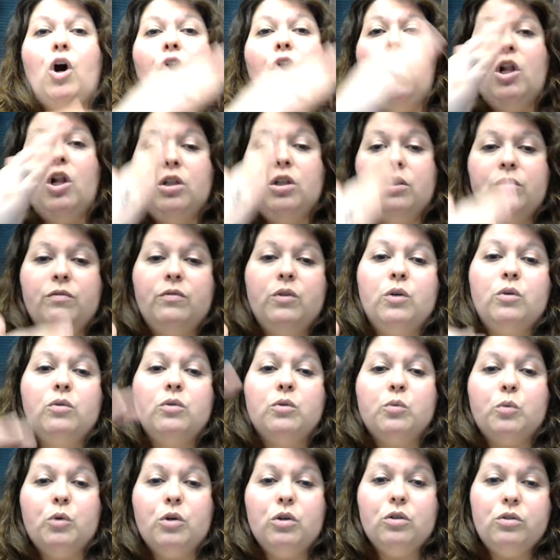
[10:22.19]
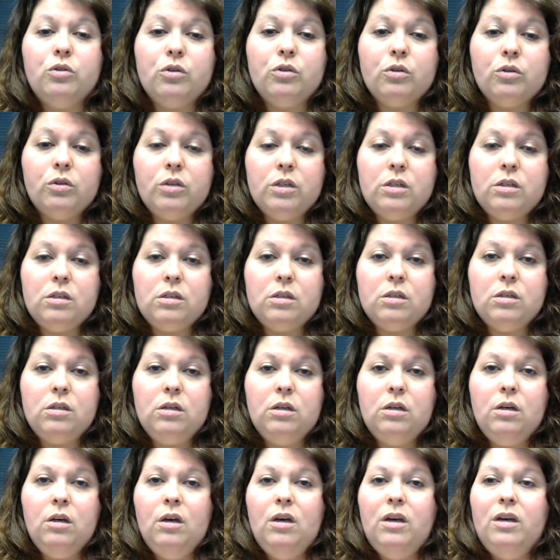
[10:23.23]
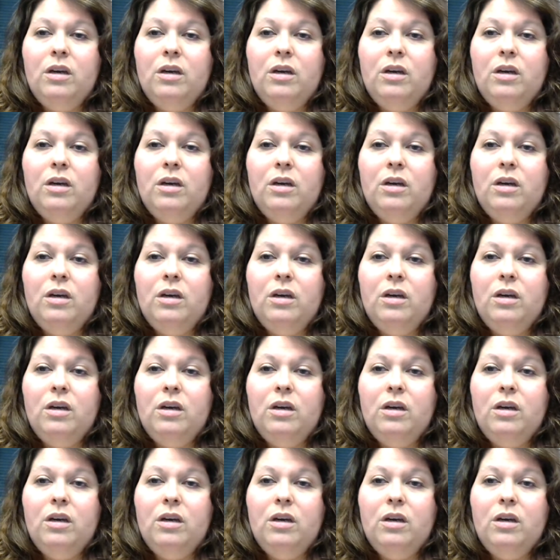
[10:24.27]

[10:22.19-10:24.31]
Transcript: all of those words are listed,